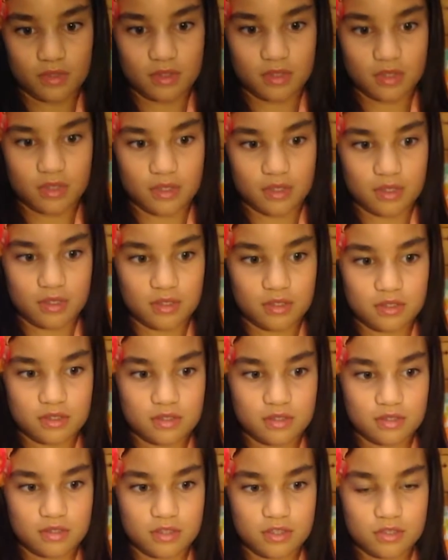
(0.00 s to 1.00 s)
And
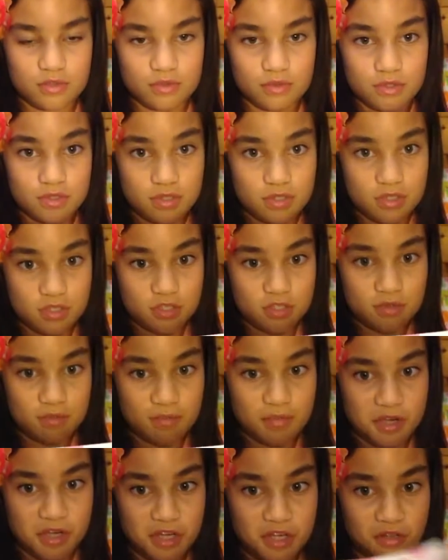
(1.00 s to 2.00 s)
this one says,
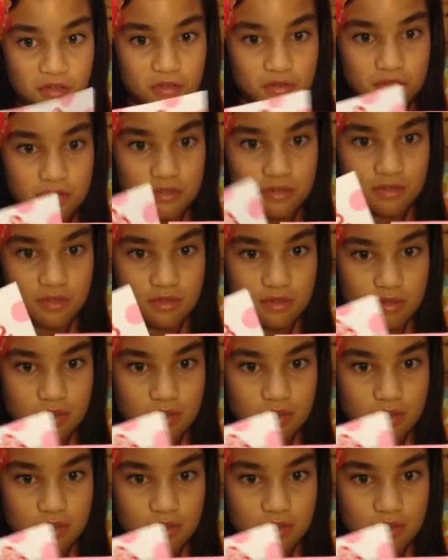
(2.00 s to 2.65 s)
"Smiles."